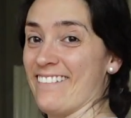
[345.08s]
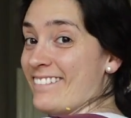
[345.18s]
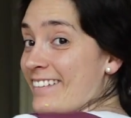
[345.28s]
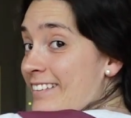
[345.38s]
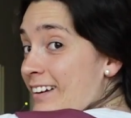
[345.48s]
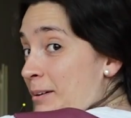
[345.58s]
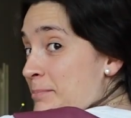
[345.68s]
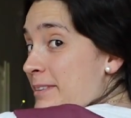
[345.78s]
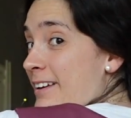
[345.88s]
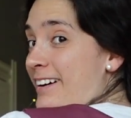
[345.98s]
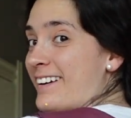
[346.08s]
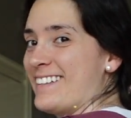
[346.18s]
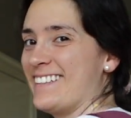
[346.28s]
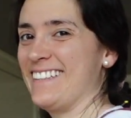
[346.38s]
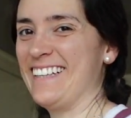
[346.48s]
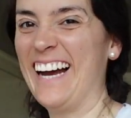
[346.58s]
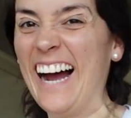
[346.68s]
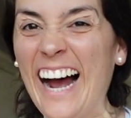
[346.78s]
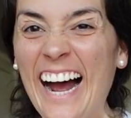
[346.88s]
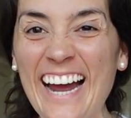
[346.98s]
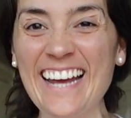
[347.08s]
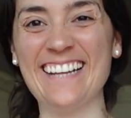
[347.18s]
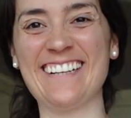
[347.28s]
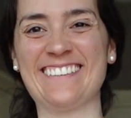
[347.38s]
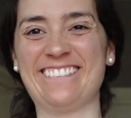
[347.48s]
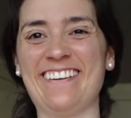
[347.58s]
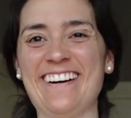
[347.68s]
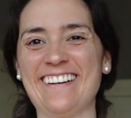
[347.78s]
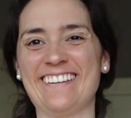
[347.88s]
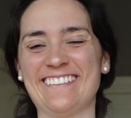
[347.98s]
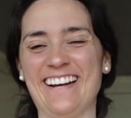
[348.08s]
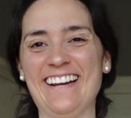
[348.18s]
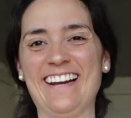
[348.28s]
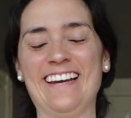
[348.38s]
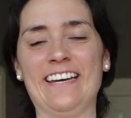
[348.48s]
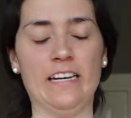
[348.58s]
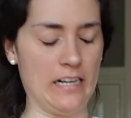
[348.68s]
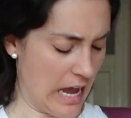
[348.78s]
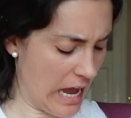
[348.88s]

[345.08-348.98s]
have the top done. It looks very good. I like it.